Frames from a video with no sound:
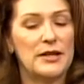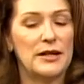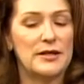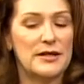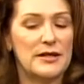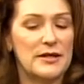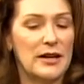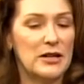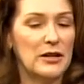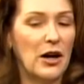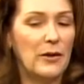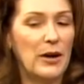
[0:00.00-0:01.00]
and since that
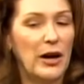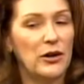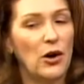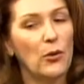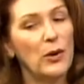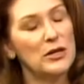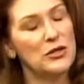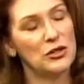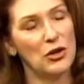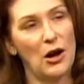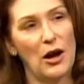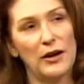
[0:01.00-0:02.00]
time I'd always
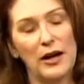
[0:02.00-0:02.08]
shot.